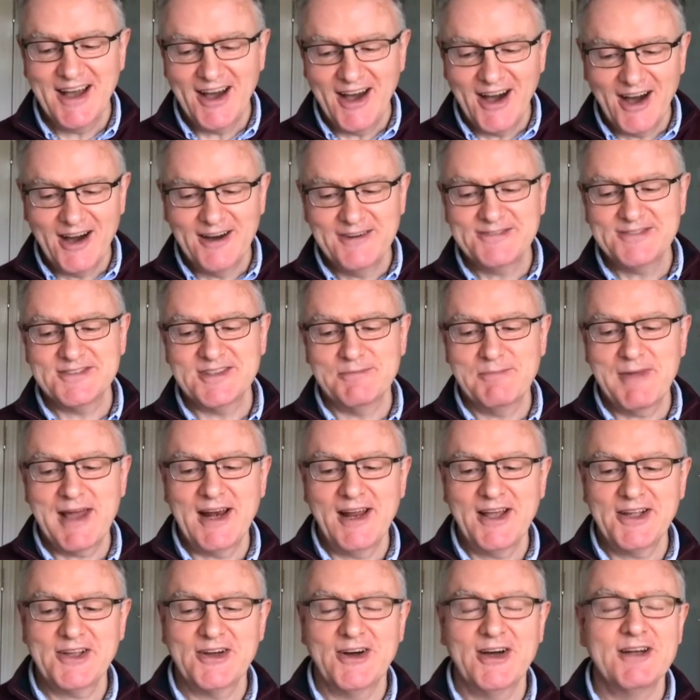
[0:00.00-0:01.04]
after
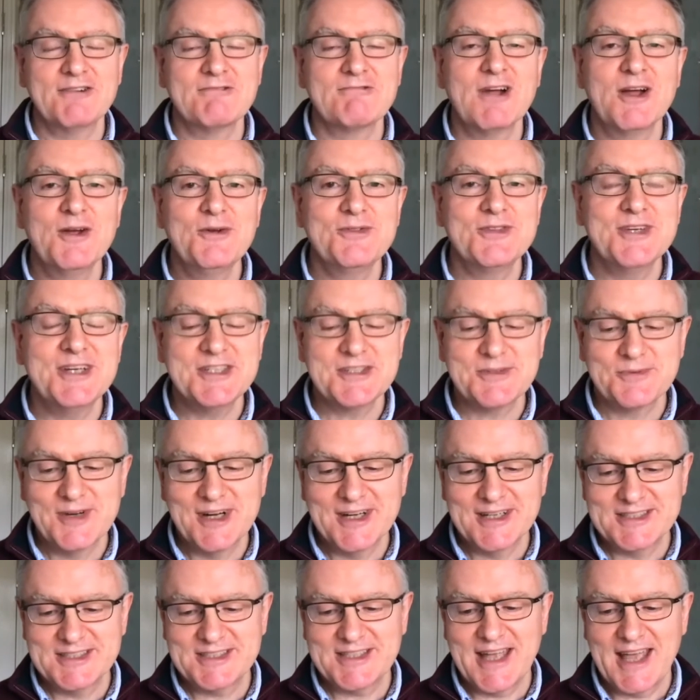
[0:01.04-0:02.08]
Malachi wrote these
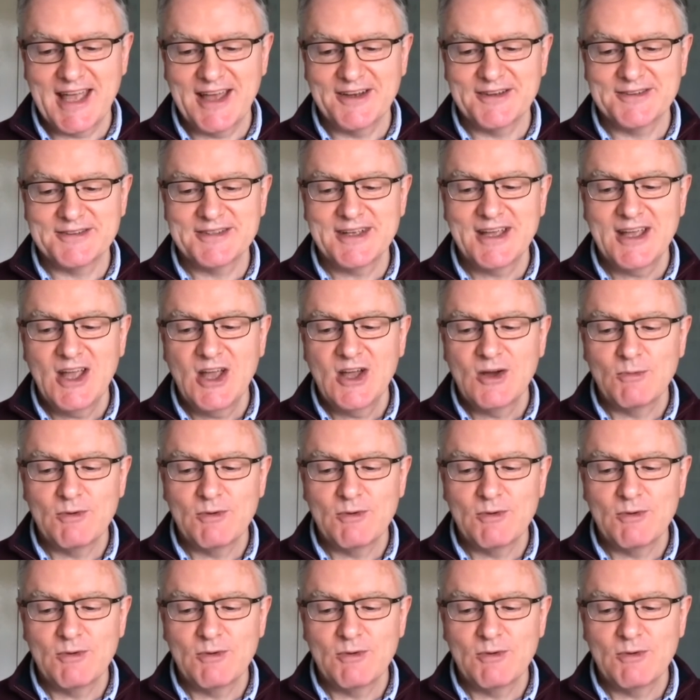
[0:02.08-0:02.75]
words down,